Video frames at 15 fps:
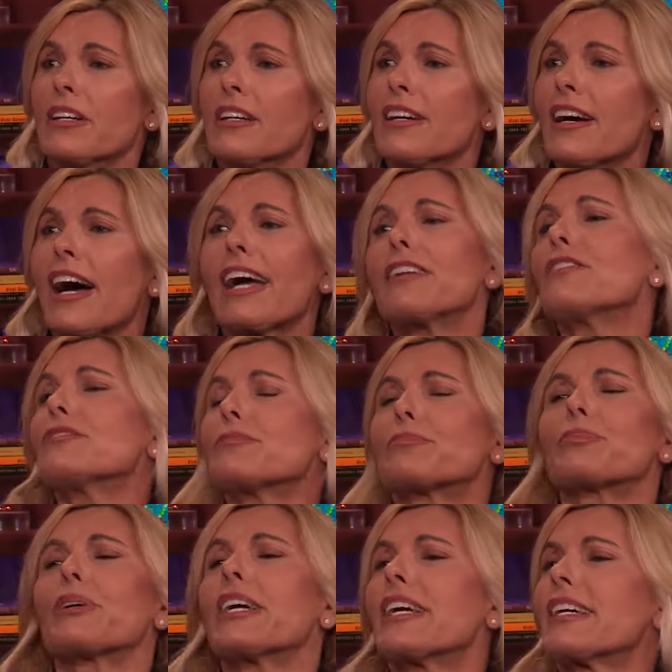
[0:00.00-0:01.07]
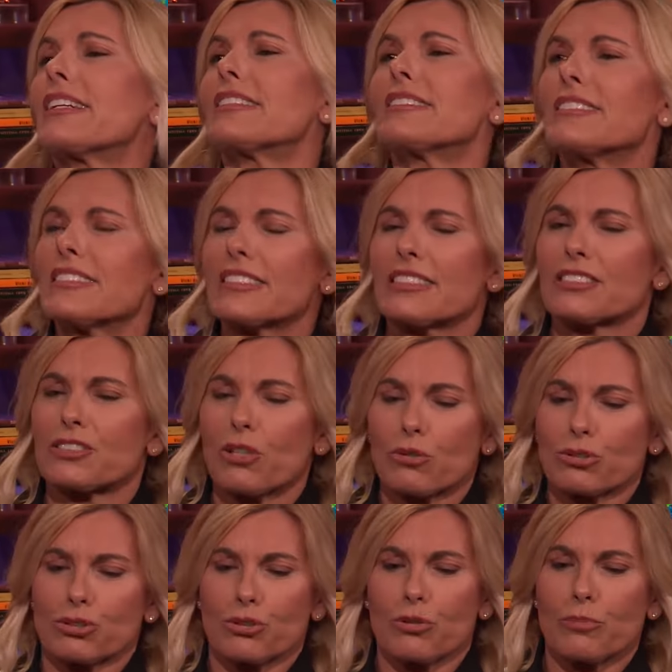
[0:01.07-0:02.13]
Right. I don't bring
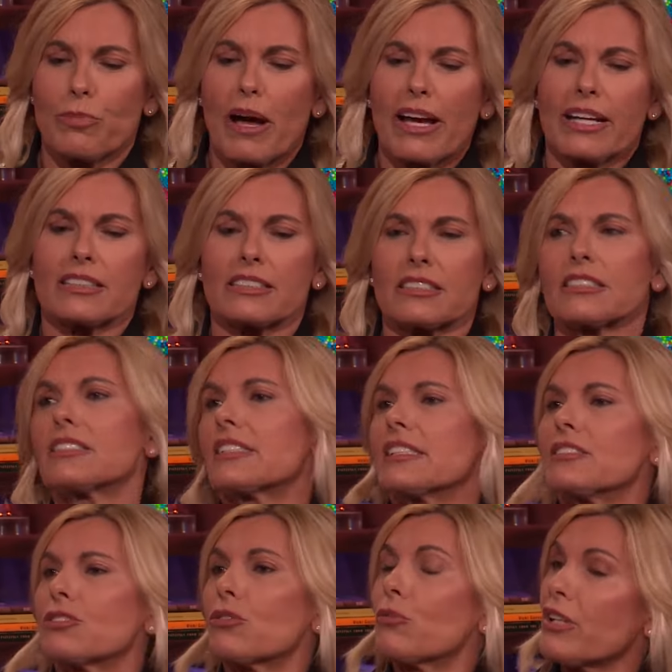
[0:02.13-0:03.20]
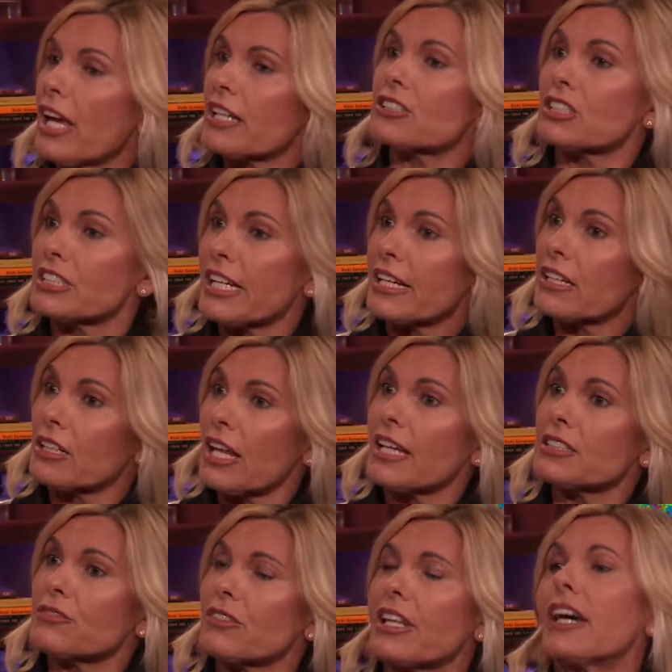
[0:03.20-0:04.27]
social biases into it. We actually take a
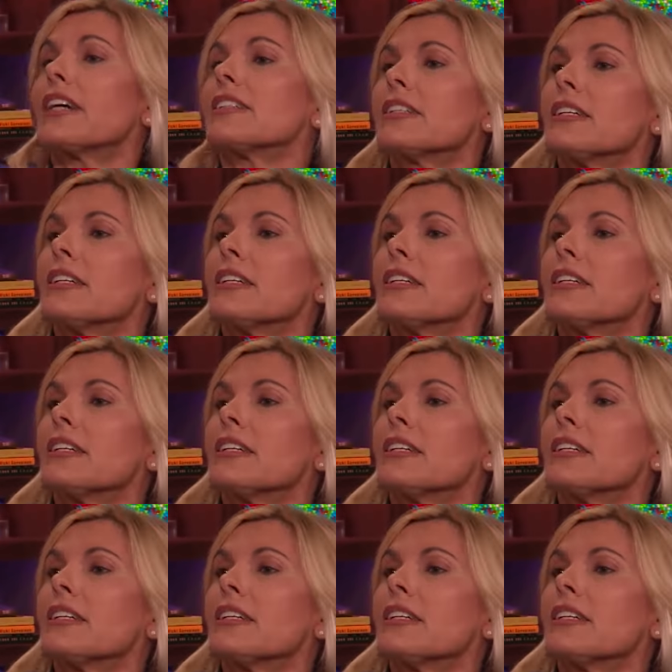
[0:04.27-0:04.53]
class for that.